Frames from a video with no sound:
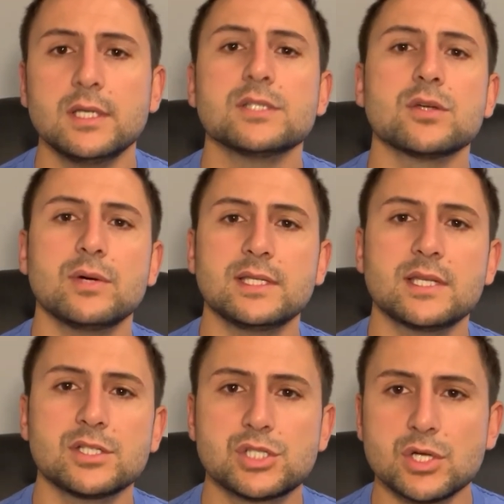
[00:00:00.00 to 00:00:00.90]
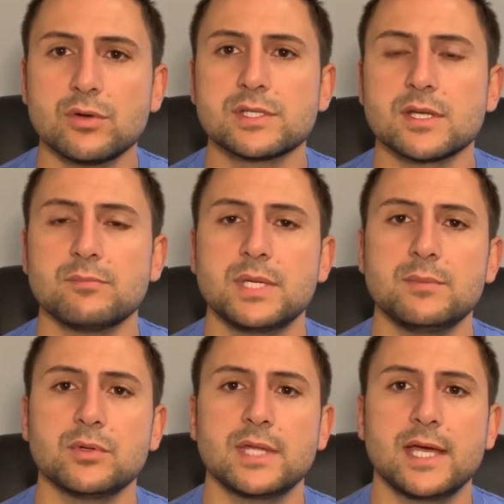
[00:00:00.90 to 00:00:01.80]
So it does show to some
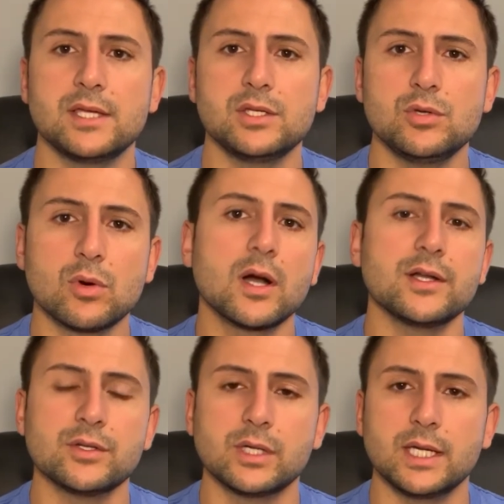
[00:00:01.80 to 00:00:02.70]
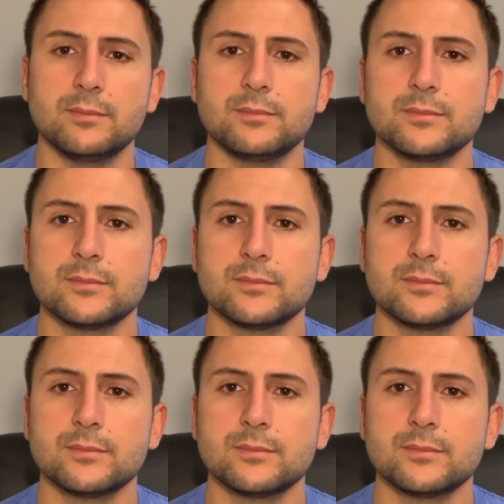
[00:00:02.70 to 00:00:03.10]
people that you are on your game.